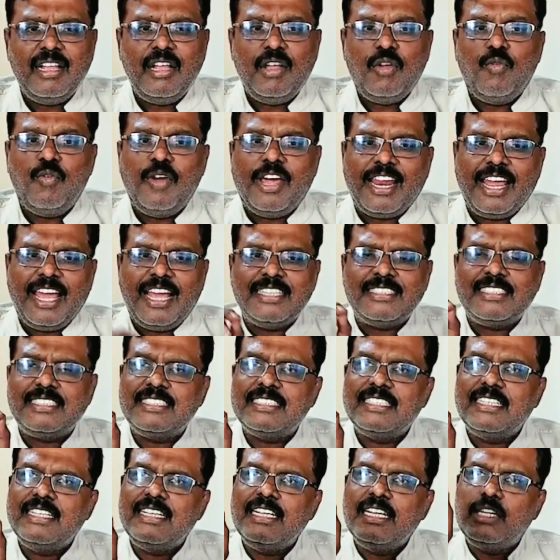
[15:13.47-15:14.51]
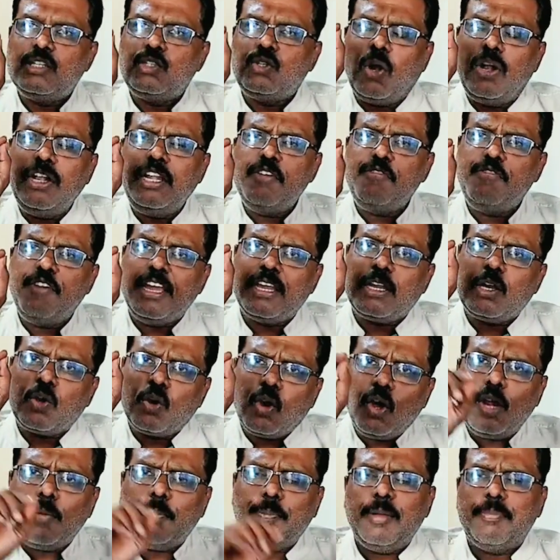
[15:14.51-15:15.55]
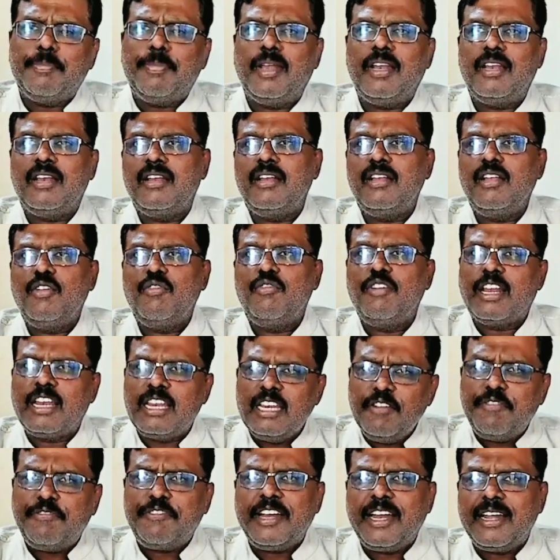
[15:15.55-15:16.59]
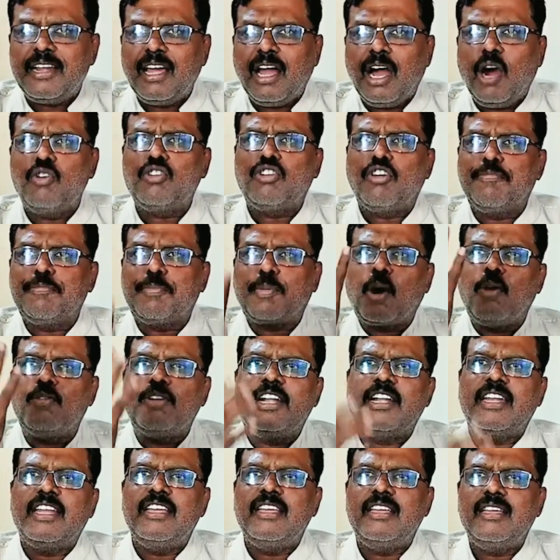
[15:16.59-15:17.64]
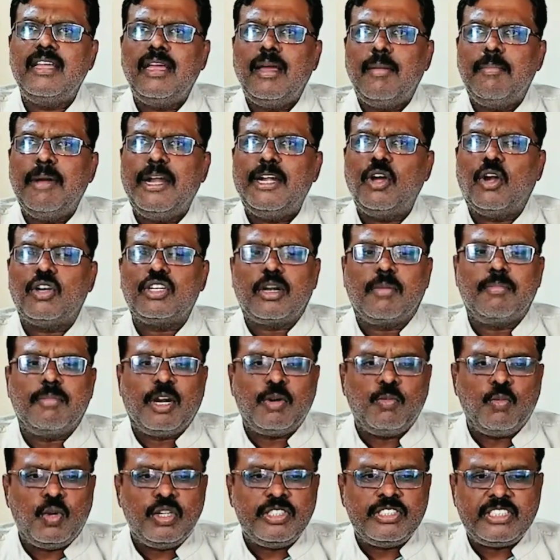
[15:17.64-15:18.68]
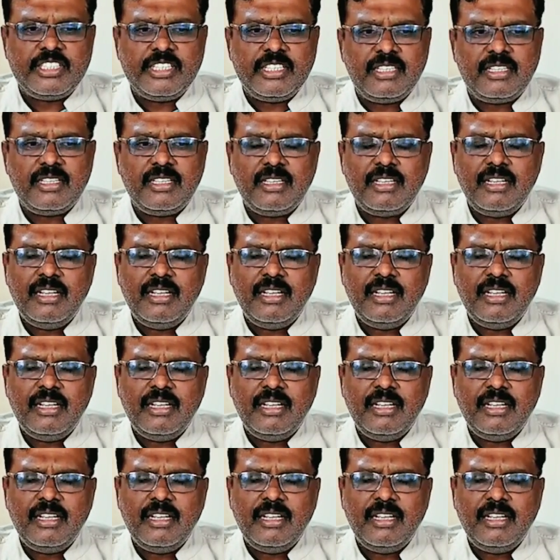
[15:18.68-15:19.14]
whereas 25 crore people were lifted out of poverty by Dr. Manmohan Singh.